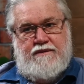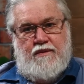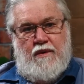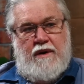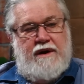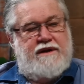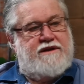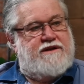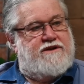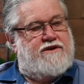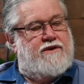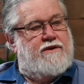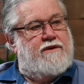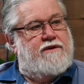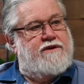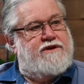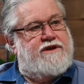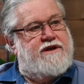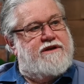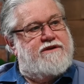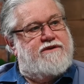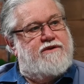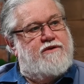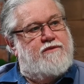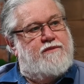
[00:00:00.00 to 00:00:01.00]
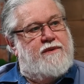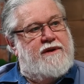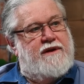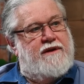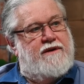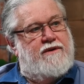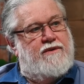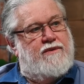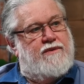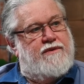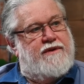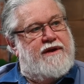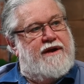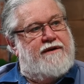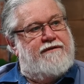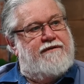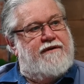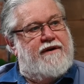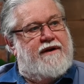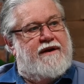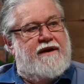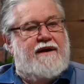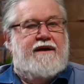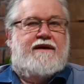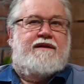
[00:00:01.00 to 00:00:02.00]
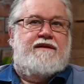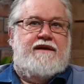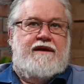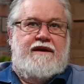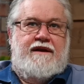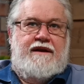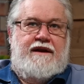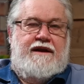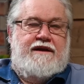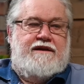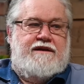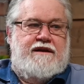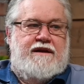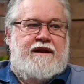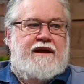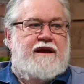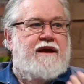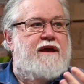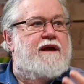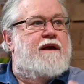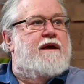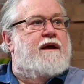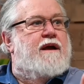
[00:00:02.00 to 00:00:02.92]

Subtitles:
white soldiers who'd been in North Africa and then in Italy